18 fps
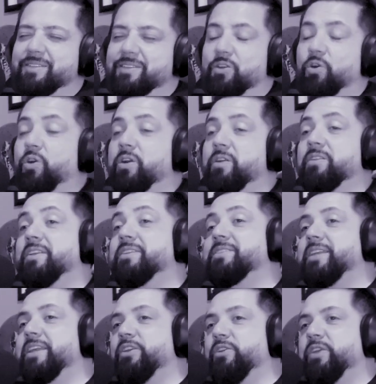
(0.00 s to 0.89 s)
or
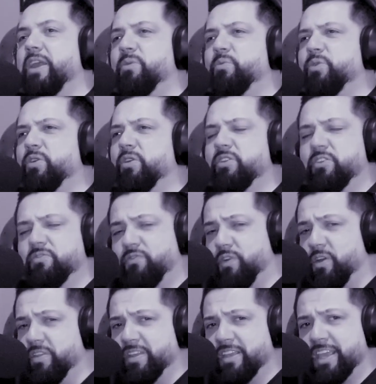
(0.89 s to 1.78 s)
let's say you get
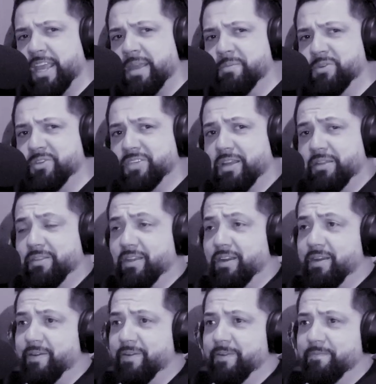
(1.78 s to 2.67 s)
for all the gamers out
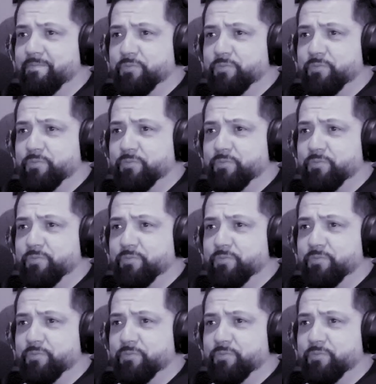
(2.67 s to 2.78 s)
there